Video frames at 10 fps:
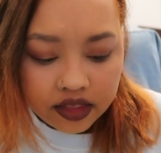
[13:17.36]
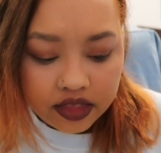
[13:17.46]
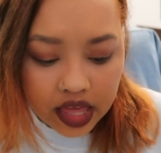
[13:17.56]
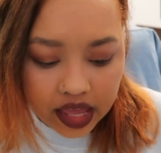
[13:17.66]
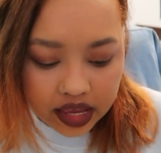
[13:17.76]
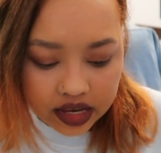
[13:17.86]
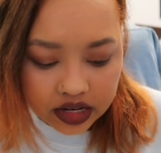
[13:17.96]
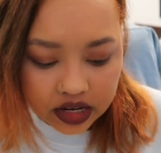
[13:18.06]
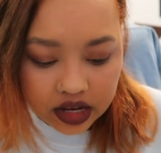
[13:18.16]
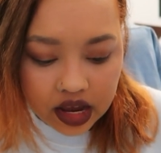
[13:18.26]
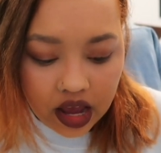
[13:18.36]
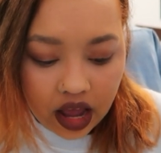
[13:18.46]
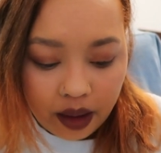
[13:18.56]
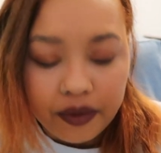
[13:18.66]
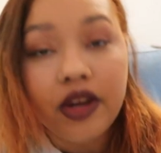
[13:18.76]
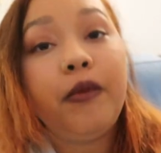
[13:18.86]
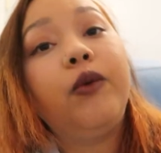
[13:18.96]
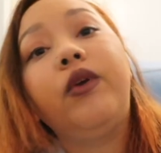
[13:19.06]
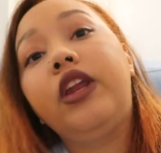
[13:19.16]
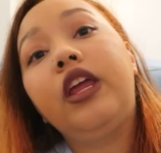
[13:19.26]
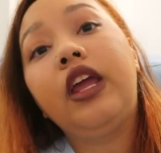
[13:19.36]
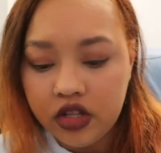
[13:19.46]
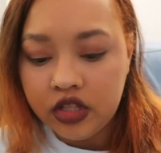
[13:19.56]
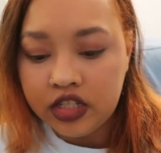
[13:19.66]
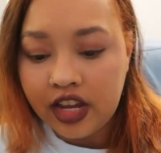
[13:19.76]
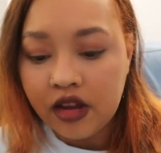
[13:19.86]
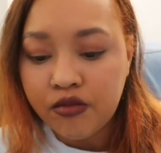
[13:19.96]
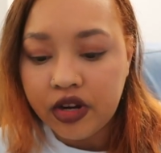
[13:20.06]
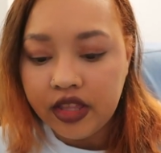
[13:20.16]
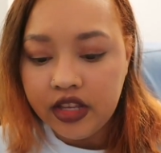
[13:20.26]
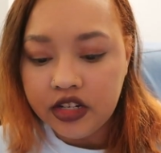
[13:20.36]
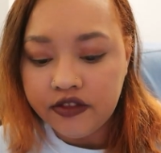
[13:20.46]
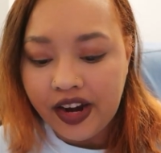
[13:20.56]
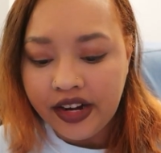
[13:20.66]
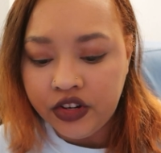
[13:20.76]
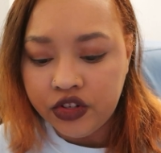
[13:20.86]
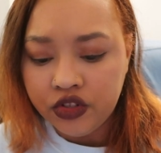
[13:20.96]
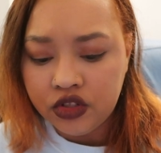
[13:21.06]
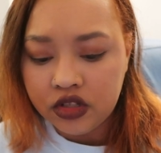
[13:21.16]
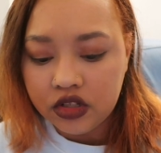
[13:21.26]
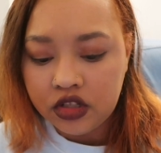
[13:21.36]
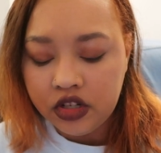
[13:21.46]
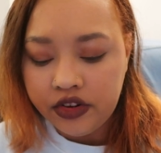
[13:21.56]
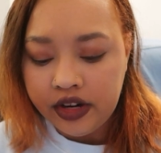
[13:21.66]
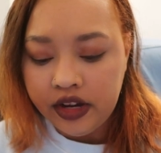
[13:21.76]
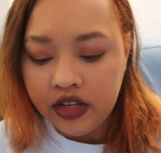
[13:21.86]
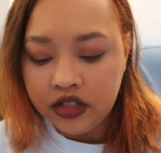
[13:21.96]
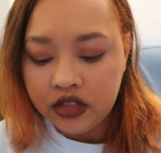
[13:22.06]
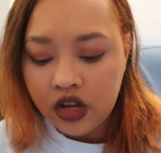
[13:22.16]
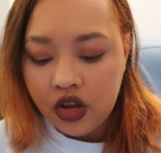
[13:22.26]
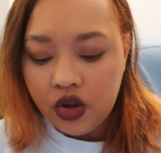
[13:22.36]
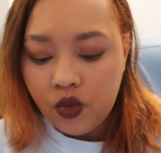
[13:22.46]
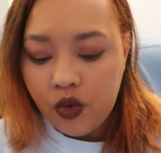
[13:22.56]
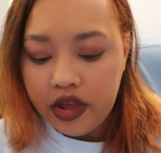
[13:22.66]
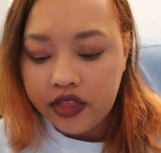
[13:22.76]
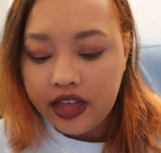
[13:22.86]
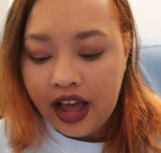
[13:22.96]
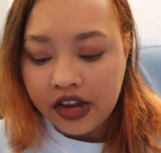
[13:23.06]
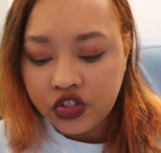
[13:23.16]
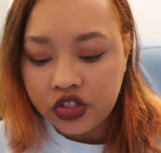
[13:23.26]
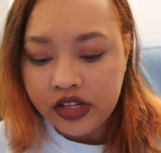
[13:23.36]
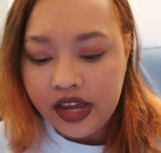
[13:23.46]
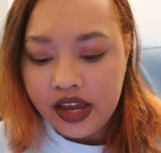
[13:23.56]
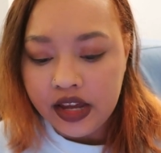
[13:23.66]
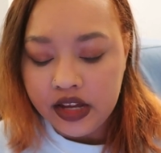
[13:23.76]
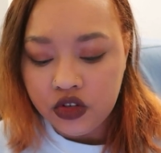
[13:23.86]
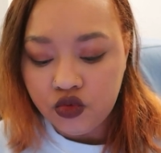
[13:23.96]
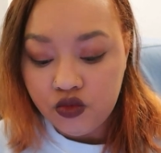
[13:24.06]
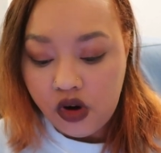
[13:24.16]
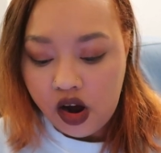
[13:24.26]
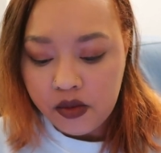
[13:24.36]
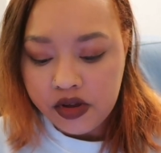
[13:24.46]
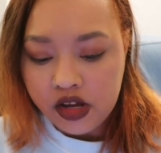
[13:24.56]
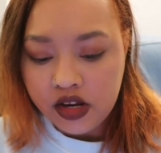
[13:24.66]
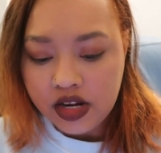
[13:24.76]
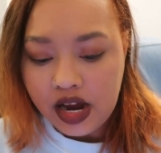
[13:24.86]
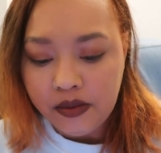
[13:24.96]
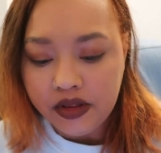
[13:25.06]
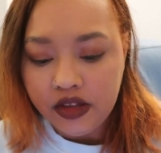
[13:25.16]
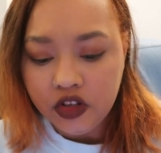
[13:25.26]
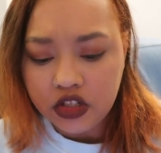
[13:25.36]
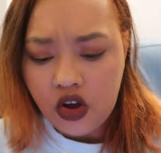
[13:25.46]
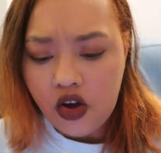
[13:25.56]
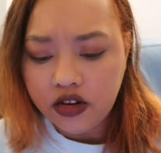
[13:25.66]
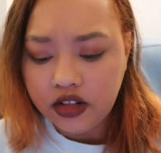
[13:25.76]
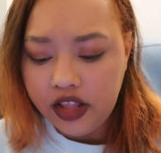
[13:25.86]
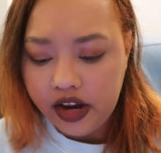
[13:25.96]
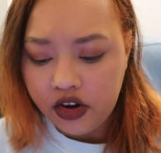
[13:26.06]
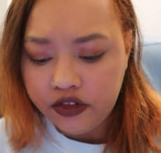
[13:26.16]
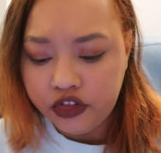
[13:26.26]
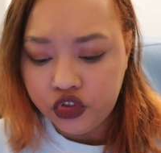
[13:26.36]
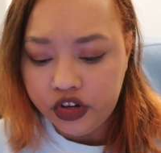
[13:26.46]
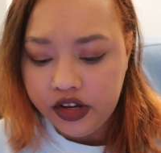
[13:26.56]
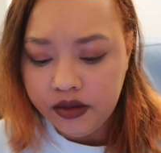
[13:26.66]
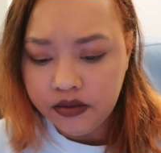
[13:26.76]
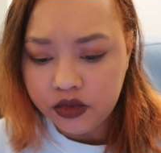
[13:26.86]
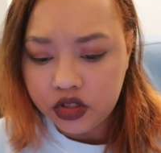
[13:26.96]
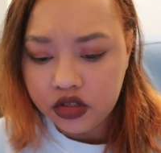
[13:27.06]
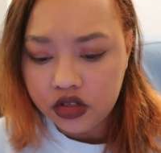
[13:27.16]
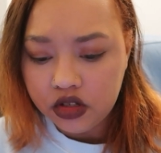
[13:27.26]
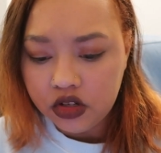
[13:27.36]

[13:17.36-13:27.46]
Then I'm going to be reading the second book in the Diviners series with Ashley and Robin. I believe it's called The Lair of Dreams